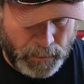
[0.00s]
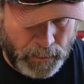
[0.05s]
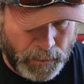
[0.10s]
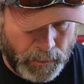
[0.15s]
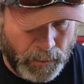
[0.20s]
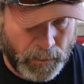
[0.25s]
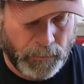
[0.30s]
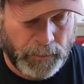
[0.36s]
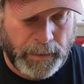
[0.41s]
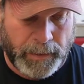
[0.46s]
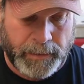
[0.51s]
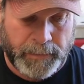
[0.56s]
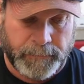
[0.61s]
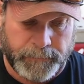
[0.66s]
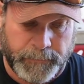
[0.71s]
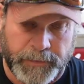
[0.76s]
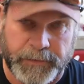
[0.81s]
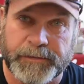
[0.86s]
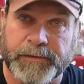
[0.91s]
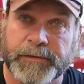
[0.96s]

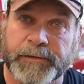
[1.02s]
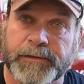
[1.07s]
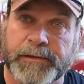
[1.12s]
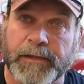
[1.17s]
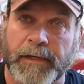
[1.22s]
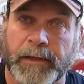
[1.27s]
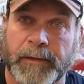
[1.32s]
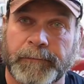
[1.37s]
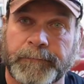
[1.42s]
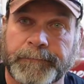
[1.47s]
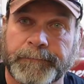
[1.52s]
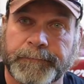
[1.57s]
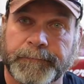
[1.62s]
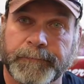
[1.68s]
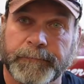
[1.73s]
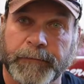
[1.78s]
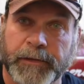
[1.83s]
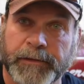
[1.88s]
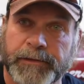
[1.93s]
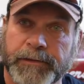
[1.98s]
Alrighty, this is
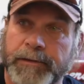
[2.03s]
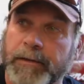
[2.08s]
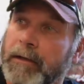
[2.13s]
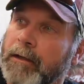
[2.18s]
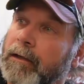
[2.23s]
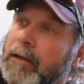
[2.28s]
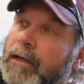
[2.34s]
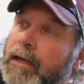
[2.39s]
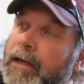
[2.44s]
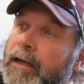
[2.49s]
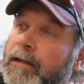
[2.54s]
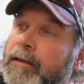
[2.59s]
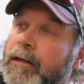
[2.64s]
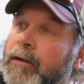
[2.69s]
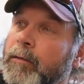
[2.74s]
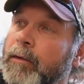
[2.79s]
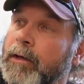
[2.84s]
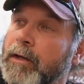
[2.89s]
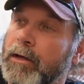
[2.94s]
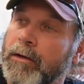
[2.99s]
the little kit
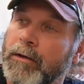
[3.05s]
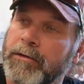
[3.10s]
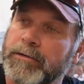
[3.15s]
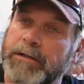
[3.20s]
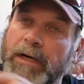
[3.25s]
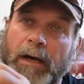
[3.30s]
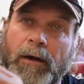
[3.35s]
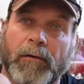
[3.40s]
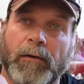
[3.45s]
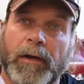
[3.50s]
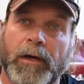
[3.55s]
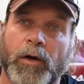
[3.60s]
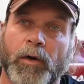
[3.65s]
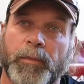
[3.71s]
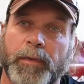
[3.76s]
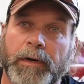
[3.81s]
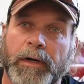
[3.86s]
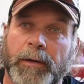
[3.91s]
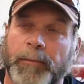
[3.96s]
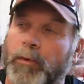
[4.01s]
that we used. I only
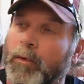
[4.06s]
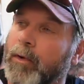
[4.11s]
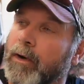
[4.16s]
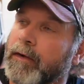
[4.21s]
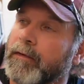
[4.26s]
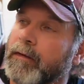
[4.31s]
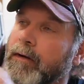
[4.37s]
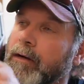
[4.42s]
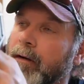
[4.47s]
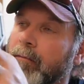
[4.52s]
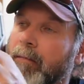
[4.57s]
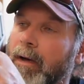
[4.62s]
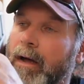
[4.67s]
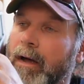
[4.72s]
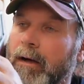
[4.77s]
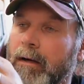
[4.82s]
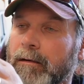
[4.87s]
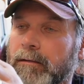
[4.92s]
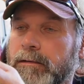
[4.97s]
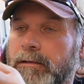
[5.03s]
opened up one of the little
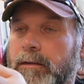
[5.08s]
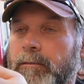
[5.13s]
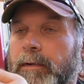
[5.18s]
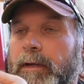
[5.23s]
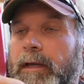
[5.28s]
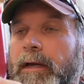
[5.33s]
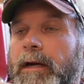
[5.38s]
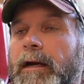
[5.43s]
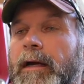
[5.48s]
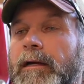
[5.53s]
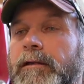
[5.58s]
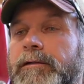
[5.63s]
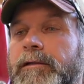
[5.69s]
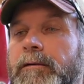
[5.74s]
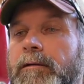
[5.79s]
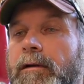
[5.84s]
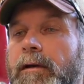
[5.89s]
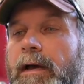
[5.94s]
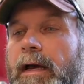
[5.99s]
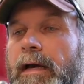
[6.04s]
bottles. Let me get it out so
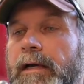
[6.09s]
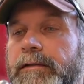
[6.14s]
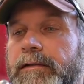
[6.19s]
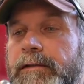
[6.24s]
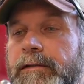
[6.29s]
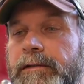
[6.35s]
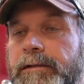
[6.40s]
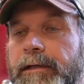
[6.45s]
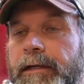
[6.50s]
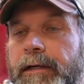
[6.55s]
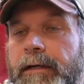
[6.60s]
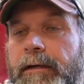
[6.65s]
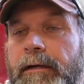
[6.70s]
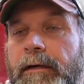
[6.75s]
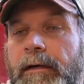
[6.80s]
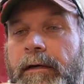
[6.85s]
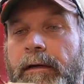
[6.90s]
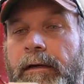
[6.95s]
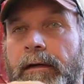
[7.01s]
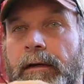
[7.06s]
you guys can see it.
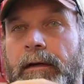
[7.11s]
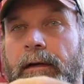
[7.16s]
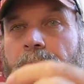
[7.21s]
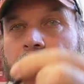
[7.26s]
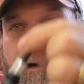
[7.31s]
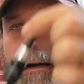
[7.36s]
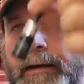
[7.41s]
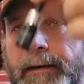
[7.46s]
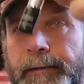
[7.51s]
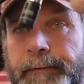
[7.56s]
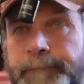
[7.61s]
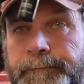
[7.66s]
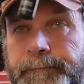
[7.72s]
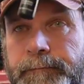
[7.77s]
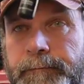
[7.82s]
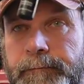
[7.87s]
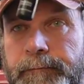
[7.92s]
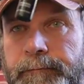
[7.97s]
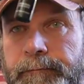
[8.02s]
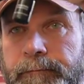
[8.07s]

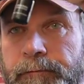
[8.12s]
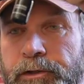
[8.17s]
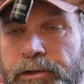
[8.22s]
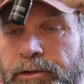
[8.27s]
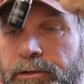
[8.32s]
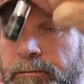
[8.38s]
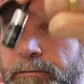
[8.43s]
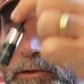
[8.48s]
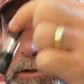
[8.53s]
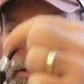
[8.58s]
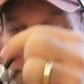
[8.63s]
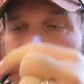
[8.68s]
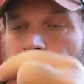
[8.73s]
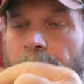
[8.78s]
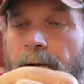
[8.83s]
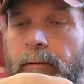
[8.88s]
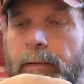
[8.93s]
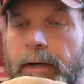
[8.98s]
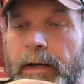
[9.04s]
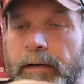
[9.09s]
Just a
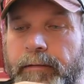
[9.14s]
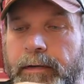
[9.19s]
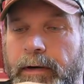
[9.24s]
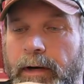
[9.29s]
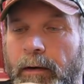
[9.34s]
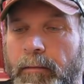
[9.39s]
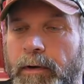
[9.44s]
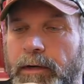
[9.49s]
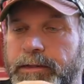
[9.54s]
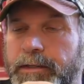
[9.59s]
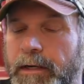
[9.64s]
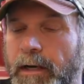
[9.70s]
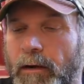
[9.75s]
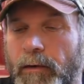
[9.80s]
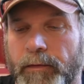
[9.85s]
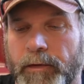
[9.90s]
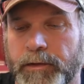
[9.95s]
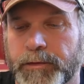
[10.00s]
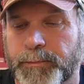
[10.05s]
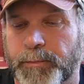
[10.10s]
little bit of it, not much at
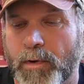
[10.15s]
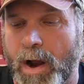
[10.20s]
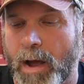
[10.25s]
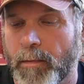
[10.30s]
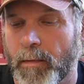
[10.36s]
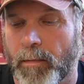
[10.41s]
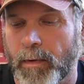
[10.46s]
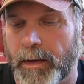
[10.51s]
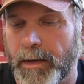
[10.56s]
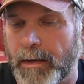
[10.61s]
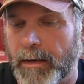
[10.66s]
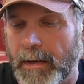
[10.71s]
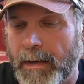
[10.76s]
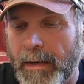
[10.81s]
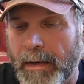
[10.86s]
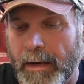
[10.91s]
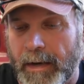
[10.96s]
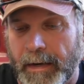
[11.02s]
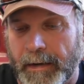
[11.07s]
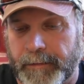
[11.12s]
all. There's probably,
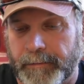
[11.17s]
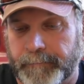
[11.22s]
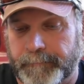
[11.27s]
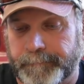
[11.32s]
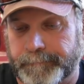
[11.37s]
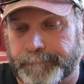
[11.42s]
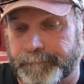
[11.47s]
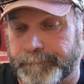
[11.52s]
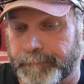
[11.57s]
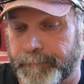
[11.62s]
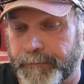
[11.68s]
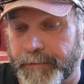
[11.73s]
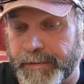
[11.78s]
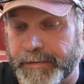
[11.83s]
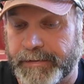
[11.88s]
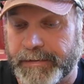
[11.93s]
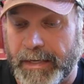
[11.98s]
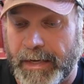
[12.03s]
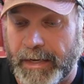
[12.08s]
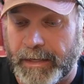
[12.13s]
at
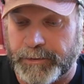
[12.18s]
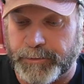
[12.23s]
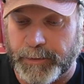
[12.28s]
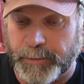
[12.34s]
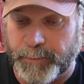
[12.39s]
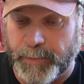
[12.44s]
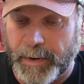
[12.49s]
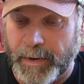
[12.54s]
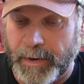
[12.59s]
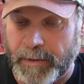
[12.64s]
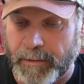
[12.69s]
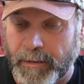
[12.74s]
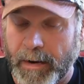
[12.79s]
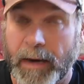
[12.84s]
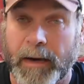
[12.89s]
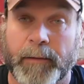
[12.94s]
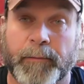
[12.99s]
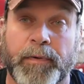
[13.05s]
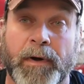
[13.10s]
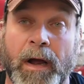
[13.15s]
this size repair, I
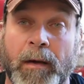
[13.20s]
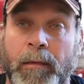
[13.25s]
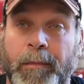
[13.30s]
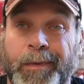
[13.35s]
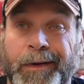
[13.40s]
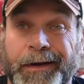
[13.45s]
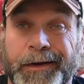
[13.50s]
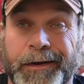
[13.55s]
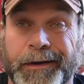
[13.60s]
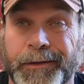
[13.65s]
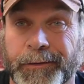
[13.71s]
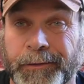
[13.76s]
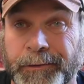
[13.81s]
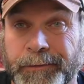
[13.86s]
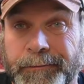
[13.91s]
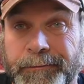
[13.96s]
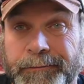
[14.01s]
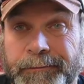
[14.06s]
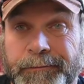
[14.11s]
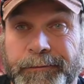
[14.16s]
could probably
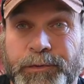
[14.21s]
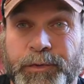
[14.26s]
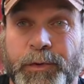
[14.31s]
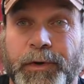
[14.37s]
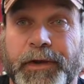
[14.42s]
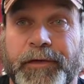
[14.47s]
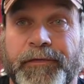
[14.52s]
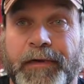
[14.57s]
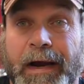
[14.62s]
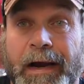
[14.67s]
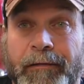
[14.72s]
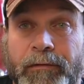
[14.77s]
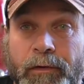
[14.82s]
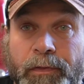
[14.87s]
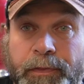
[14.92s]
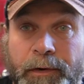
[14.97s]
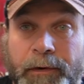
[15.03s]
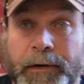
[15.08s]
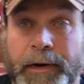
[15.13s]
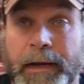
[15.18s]
do 25 or
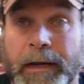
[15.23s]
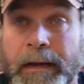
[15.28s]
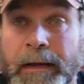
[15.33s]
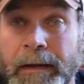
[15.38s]
30.